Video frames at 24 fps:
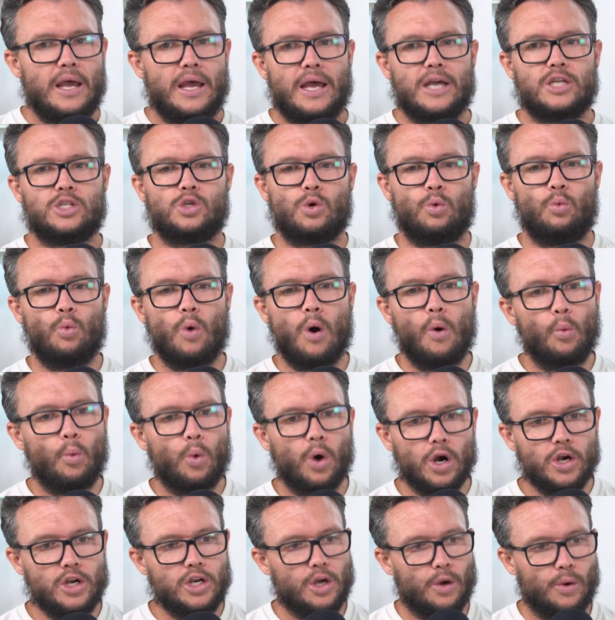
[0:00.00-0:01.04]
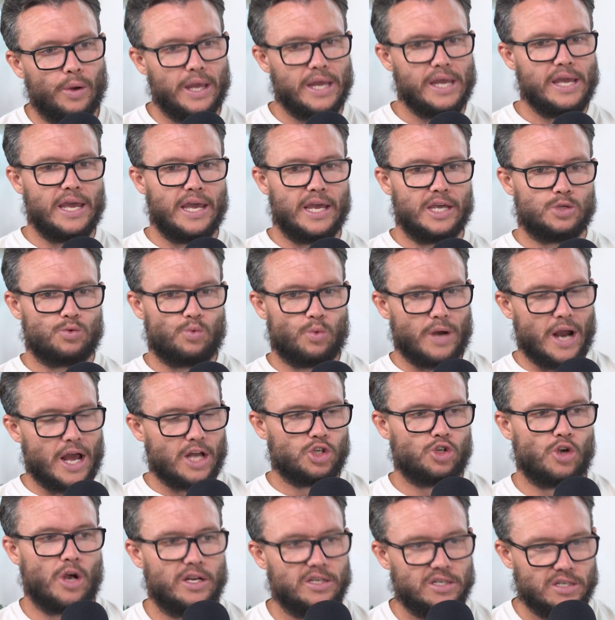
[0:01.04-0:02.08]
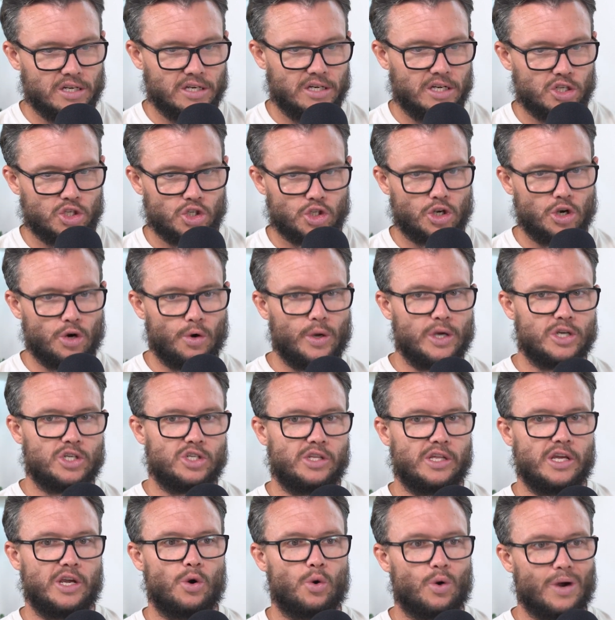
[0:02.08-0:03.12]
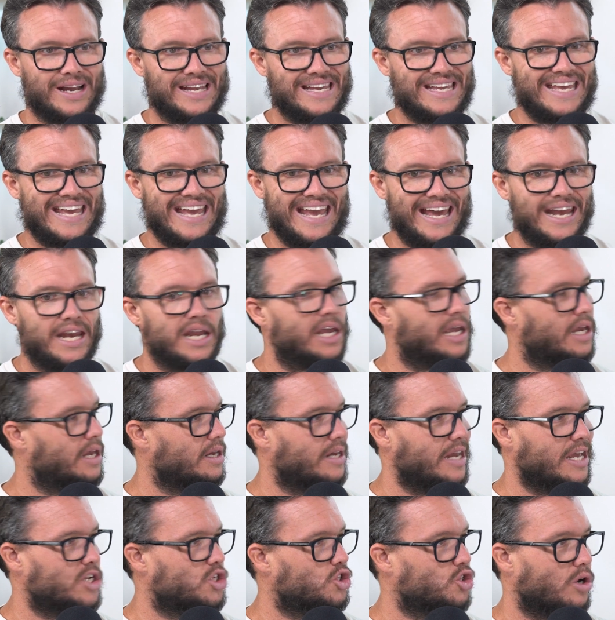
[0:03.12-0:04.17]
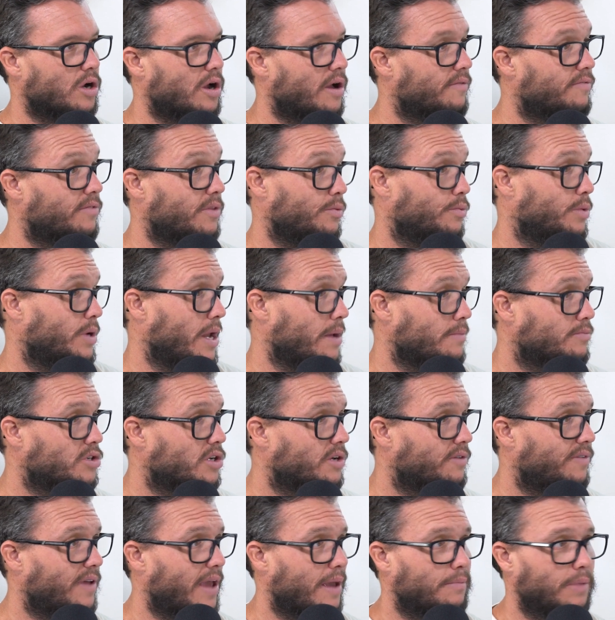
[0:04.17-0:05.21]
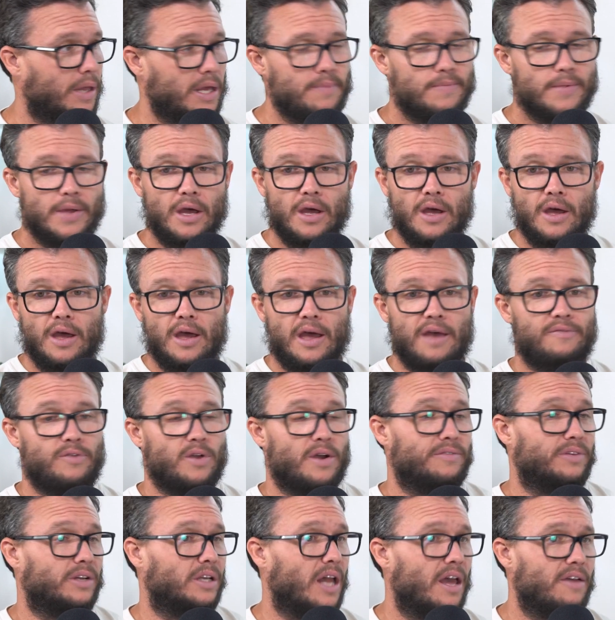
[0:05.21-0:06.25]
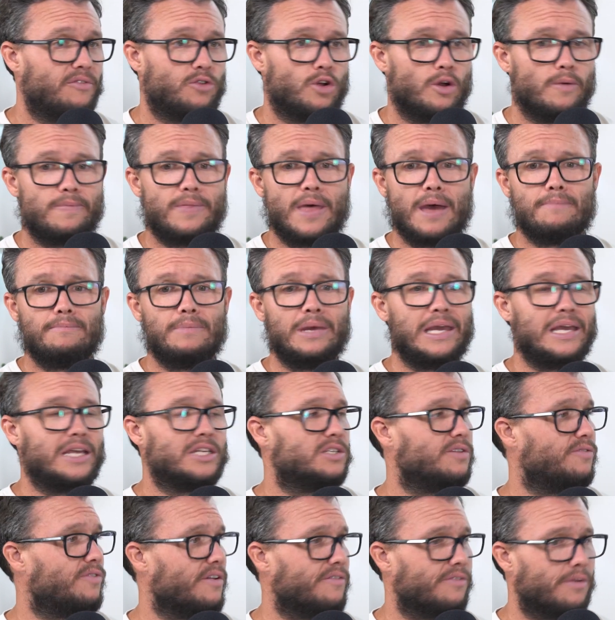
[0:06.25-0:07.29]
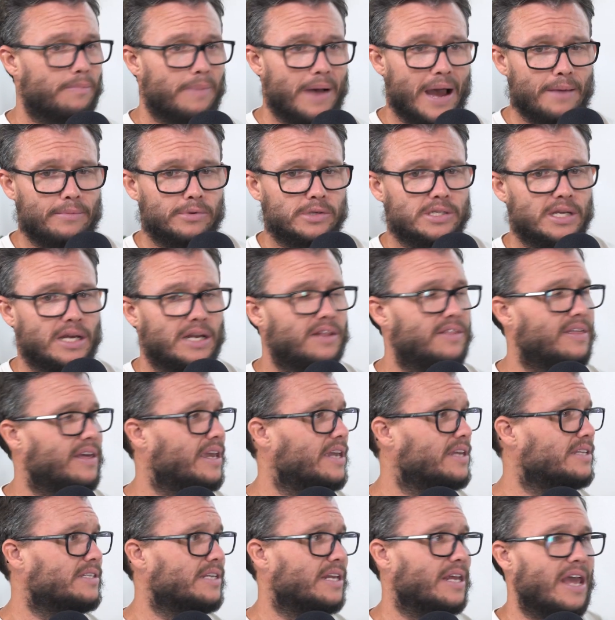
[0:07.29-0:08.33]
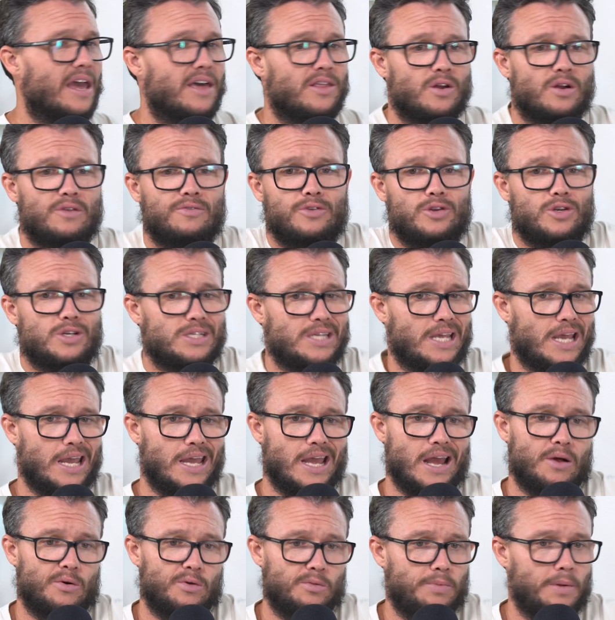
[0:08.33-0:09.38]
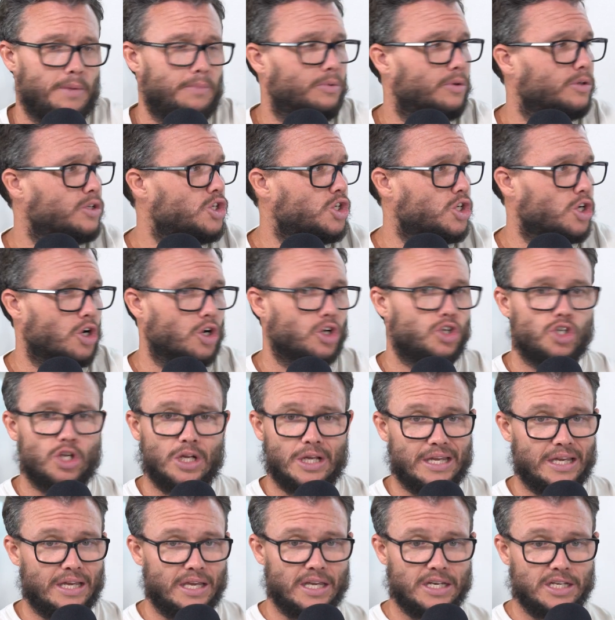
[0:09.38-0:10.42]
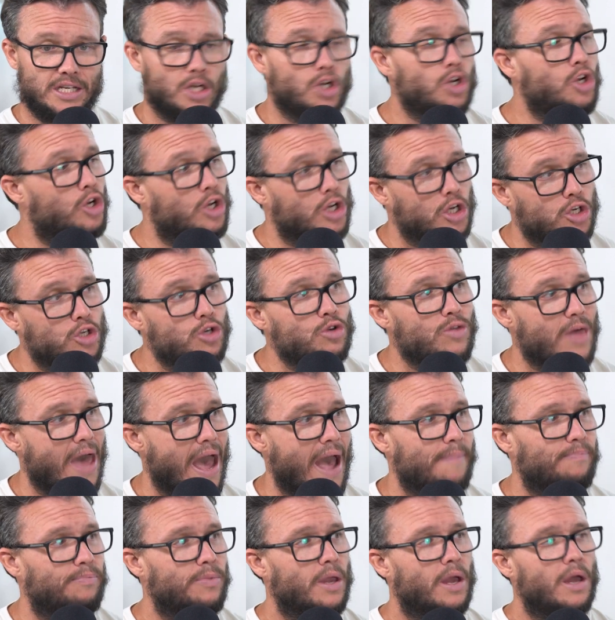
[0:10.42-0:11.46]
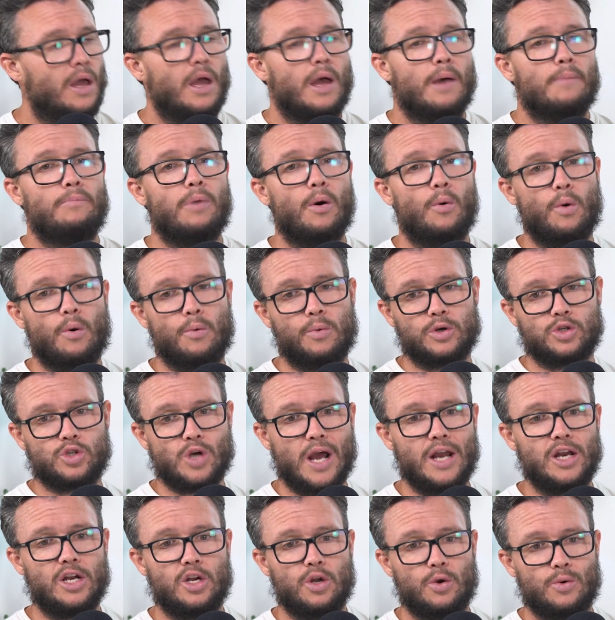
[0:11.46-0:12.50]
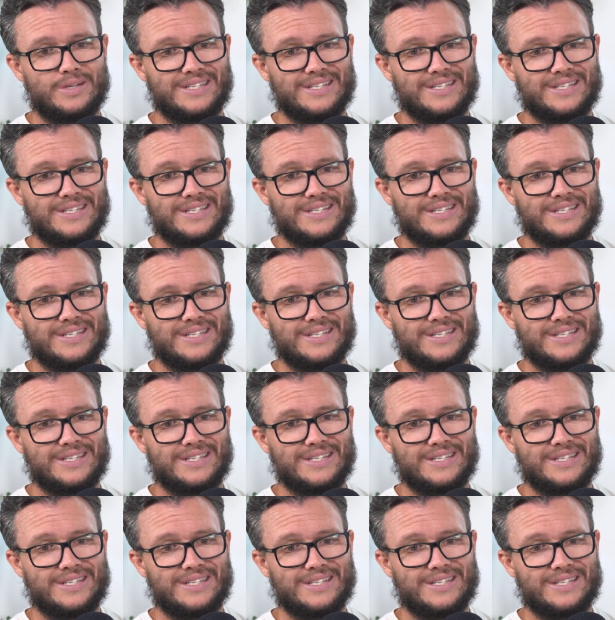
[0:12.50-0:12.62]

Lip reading: And so what we're doing is we're not trying to discourage the organic nature of the Redemption family. If you have a life group that meets, if you have a Bible study that gets together, if you just hang out with people in church, continue to do that. But what we're trying to do